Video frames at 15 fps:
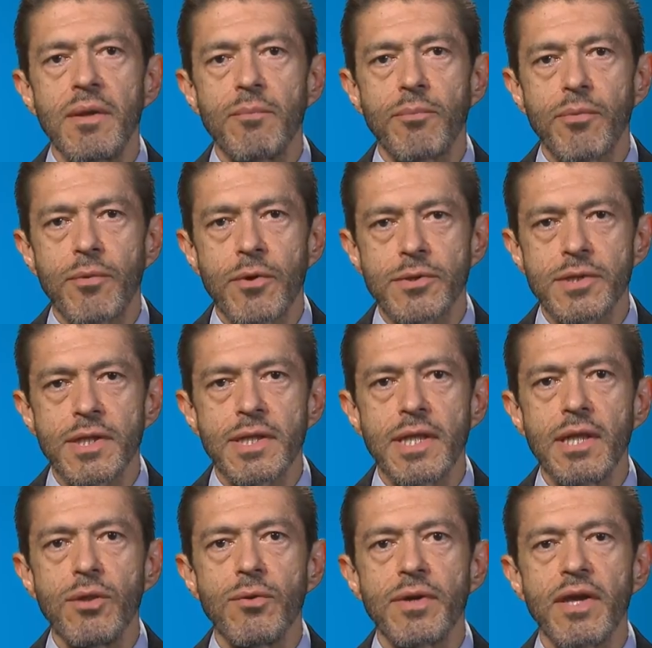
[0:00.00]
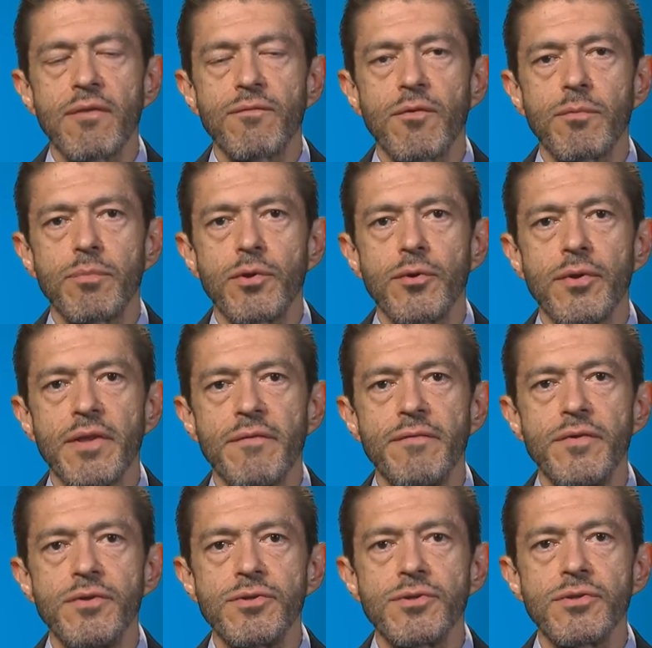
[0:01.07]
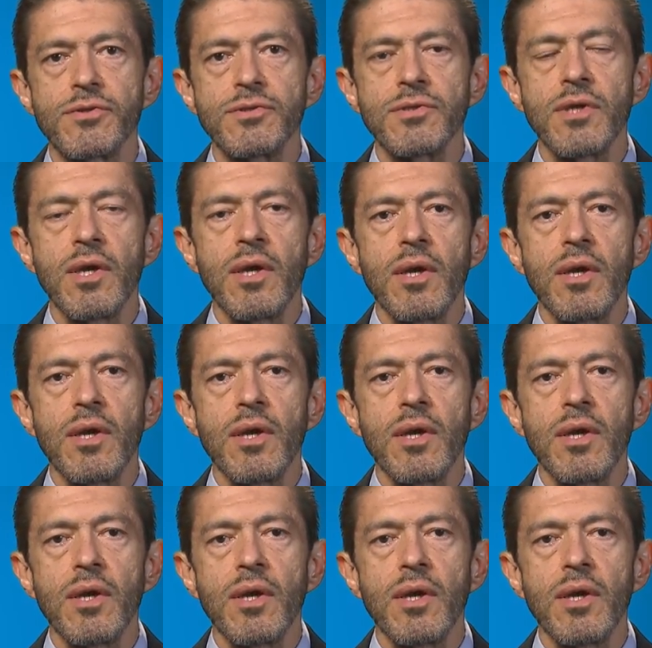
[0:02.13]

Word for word: importantly looking for pleural effusions,